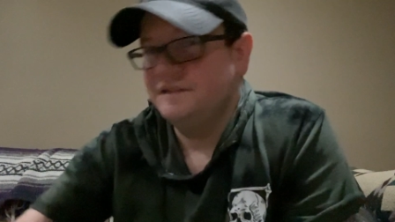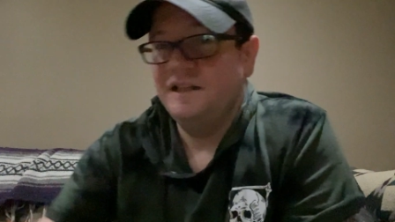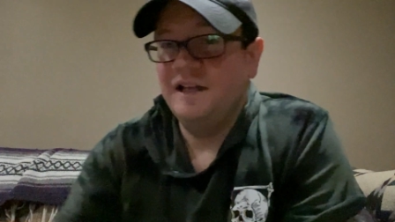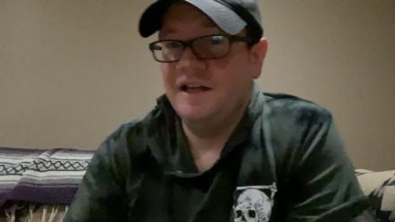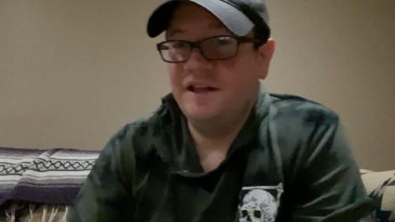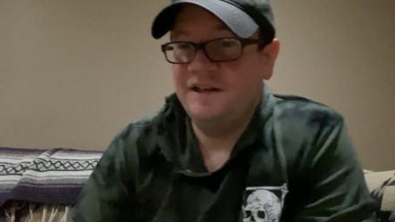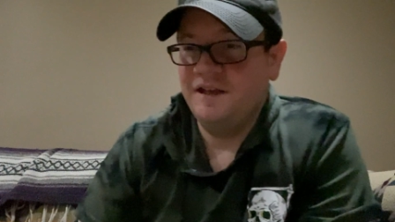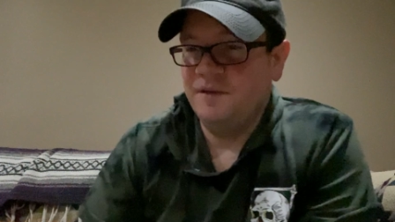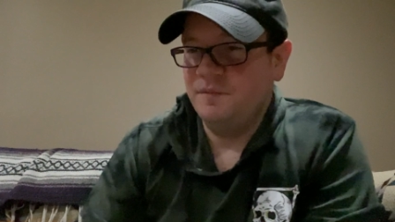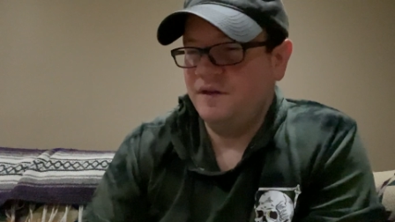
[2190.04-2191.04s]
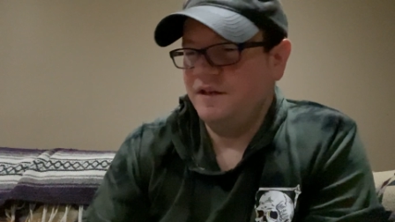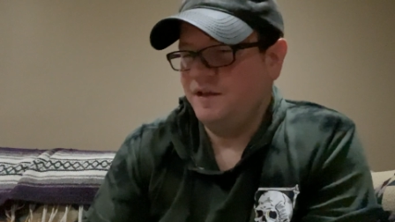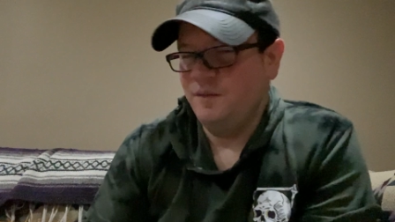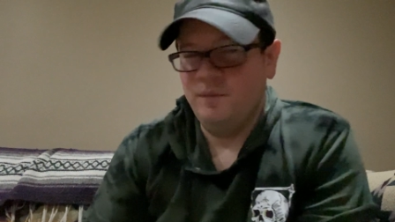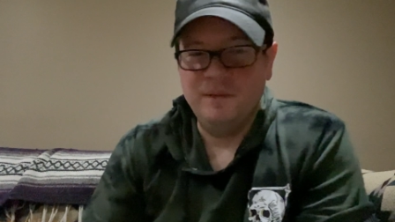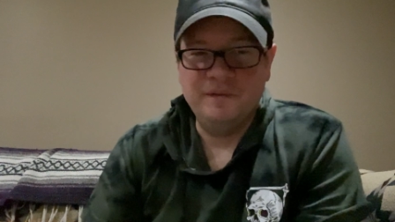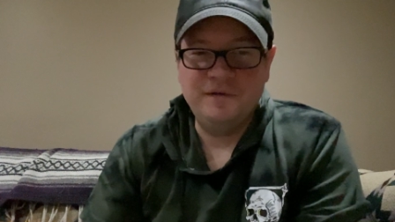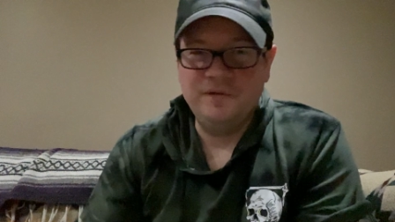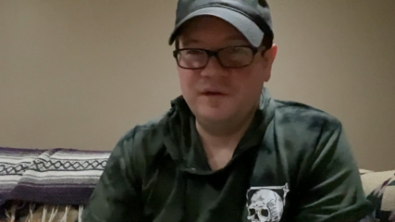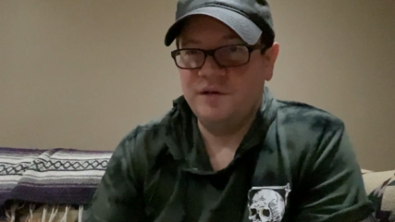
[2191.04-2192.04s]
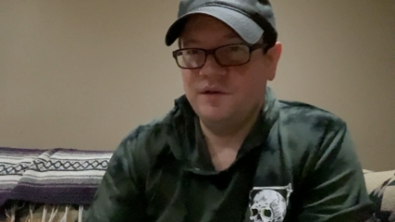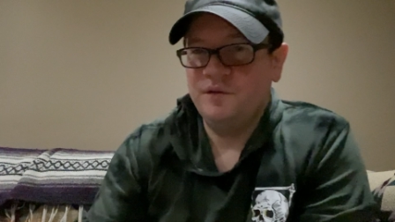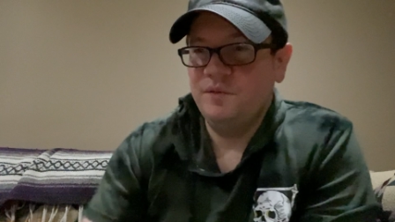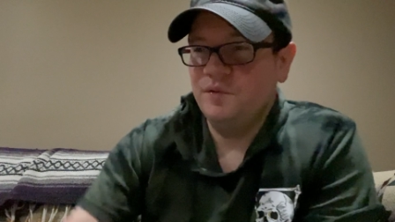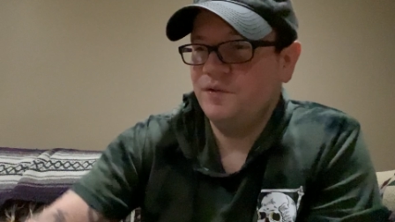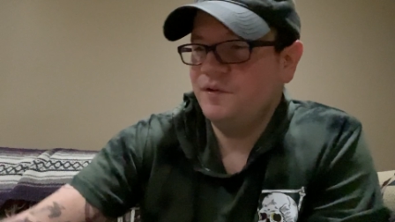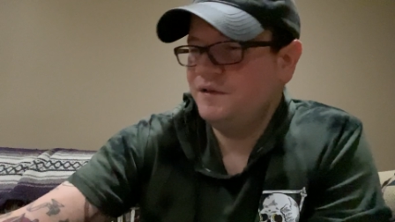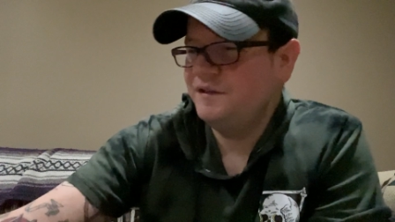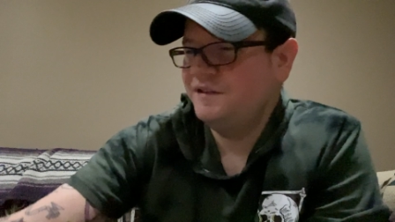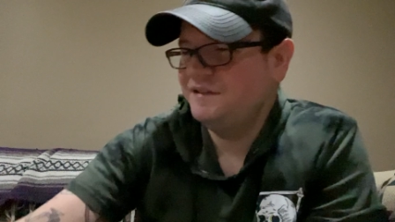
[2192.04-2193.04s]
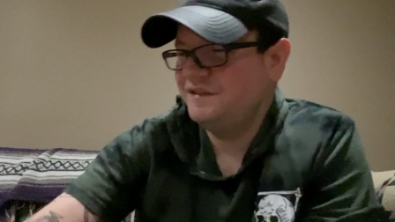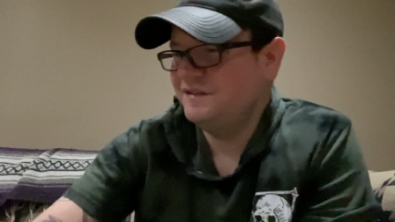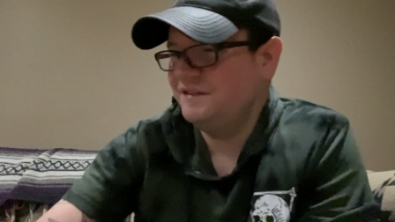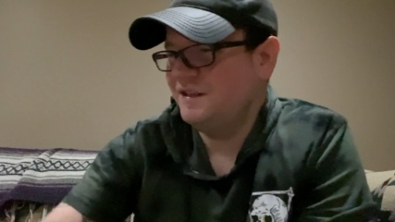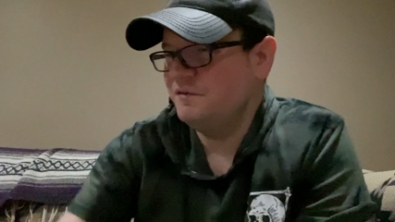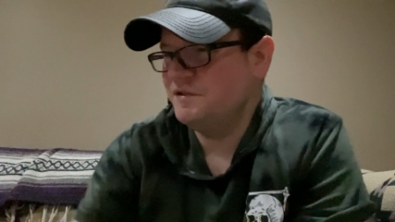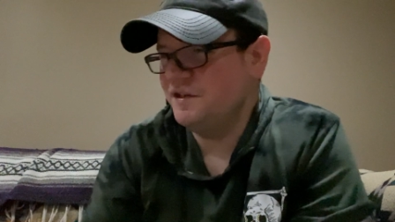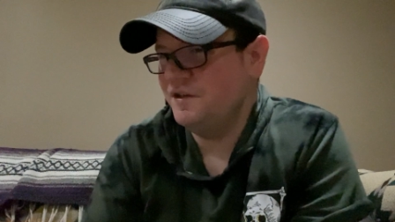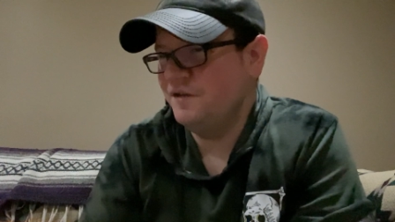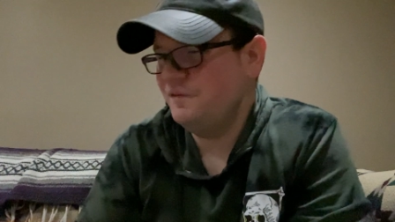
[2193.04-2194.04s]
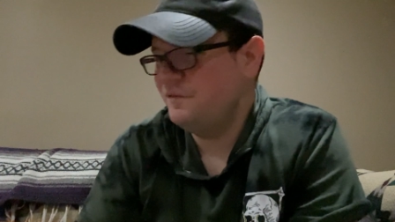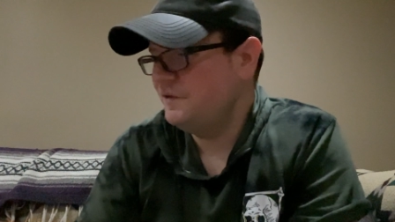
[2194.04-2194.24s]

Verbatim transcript: Yeah, that damn kid in The Babadook. Ooh, that was enough.